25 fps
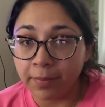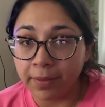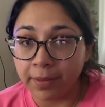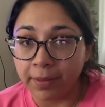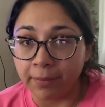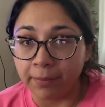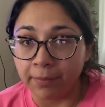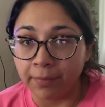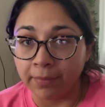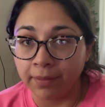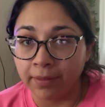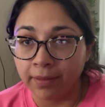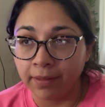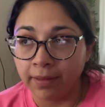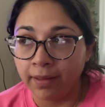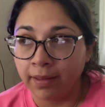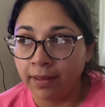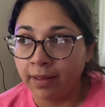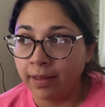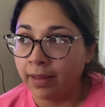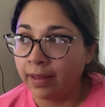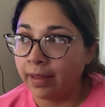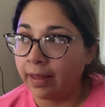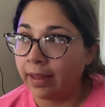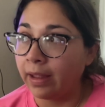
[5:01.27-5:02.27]
them
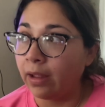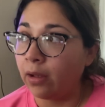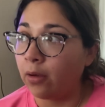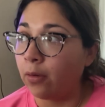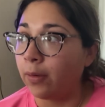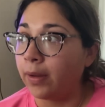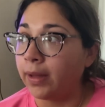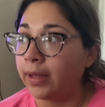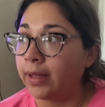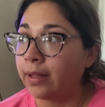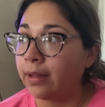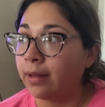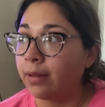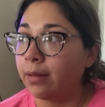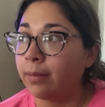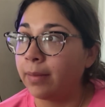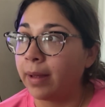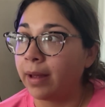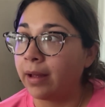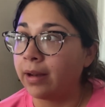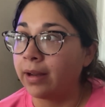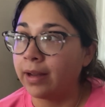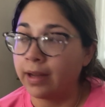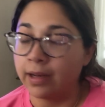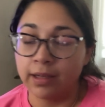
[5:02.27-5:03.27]
and going
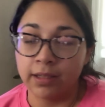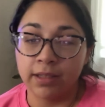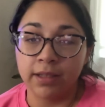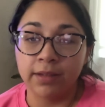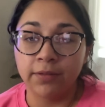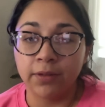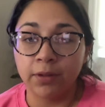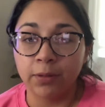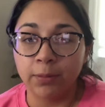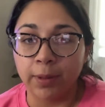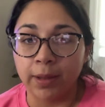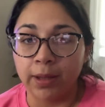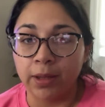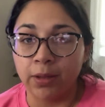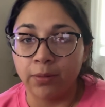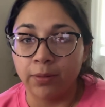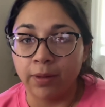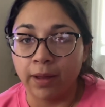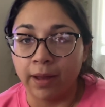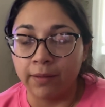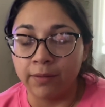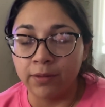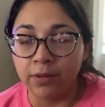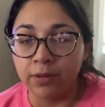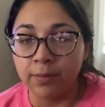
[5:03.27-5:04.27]
about it at a different way. You
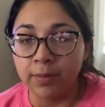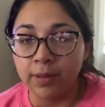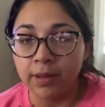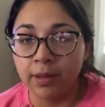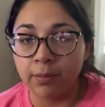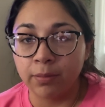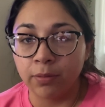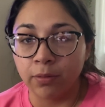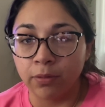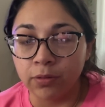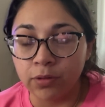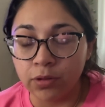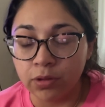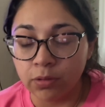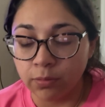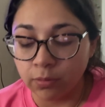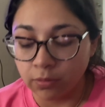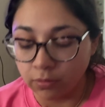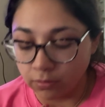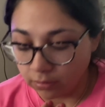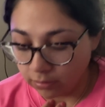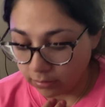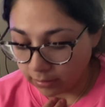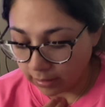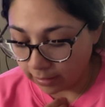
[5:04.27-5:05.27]
have to be approachable,
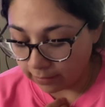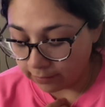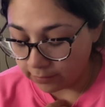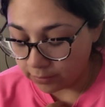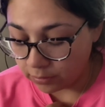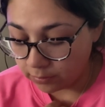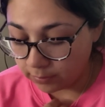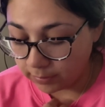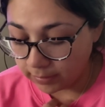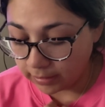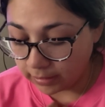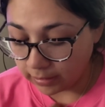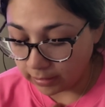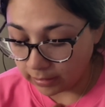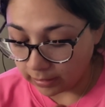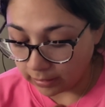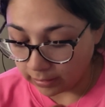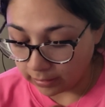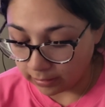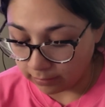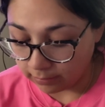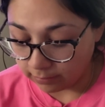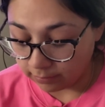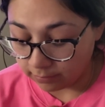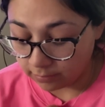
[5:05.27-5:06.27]
you have to be
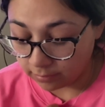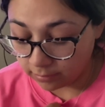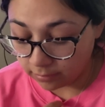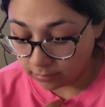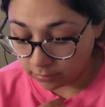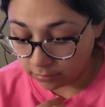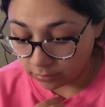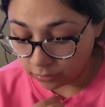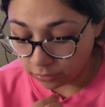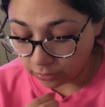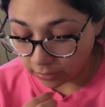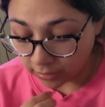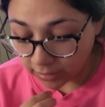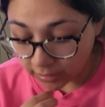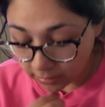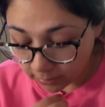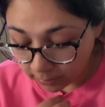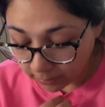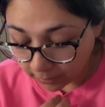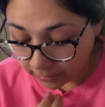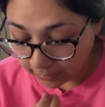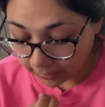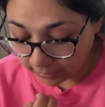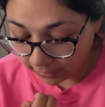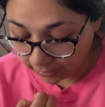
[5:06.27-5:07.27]

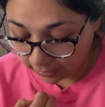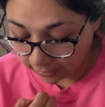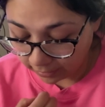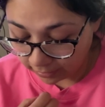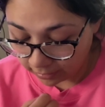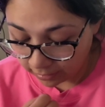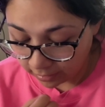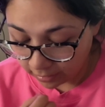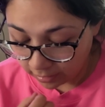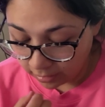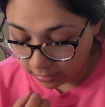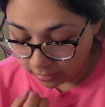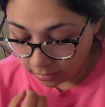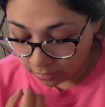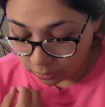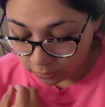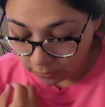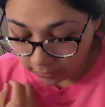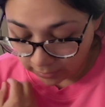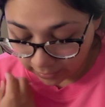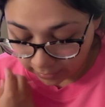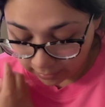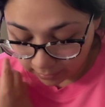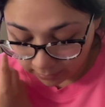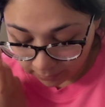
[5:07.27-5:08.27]
trustworthy. You
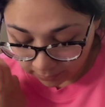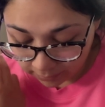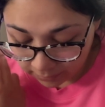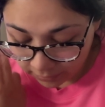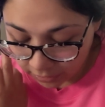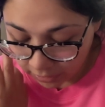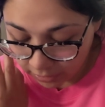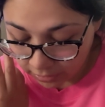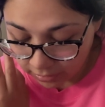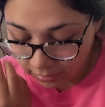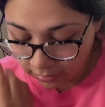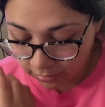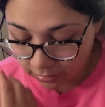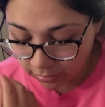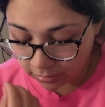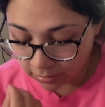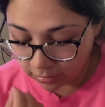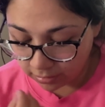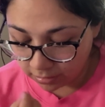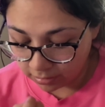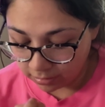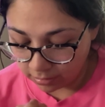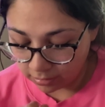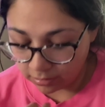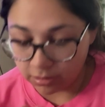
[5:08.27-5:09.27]
can't just
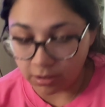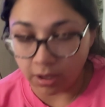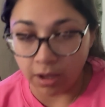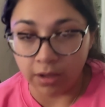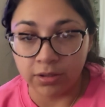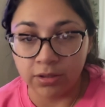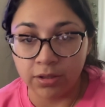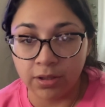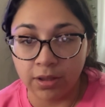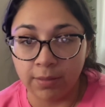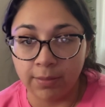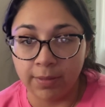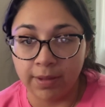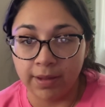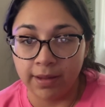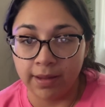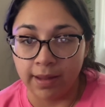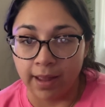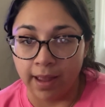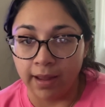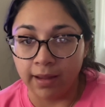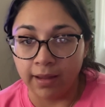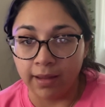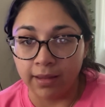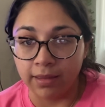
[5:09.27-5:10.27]
talk to them and
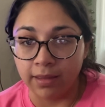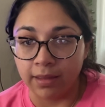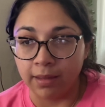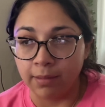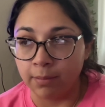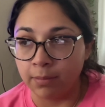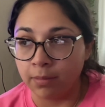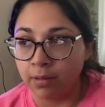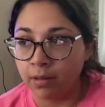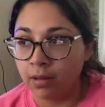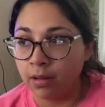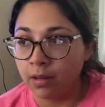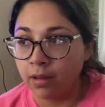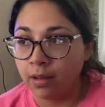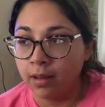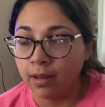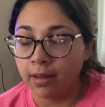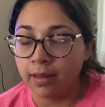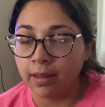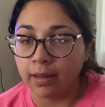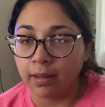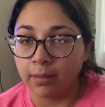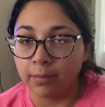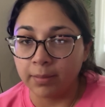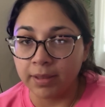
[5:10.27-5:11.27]
nag at them.
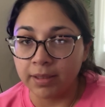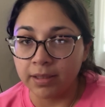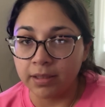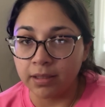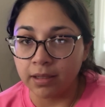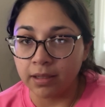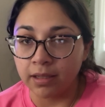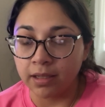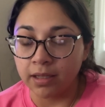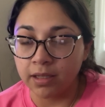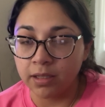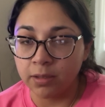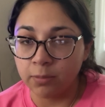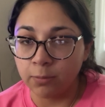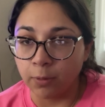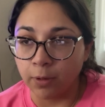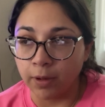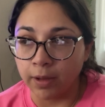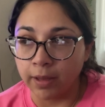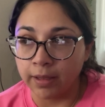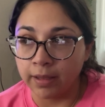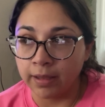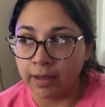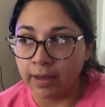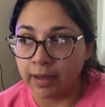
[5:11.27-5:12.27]
Like my son, he's
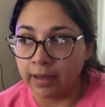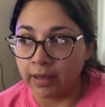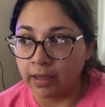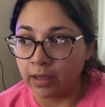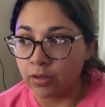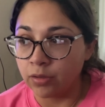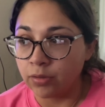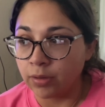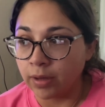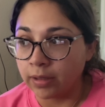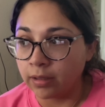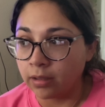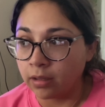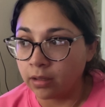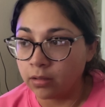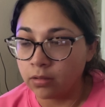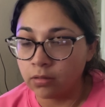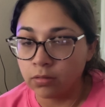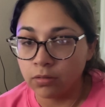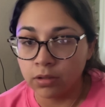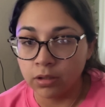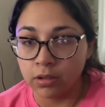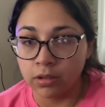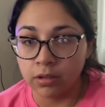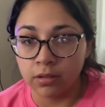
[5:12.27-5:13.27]
one, and I try not to
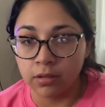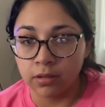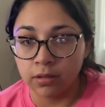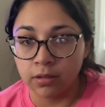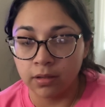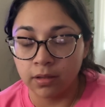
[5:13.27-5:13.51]
just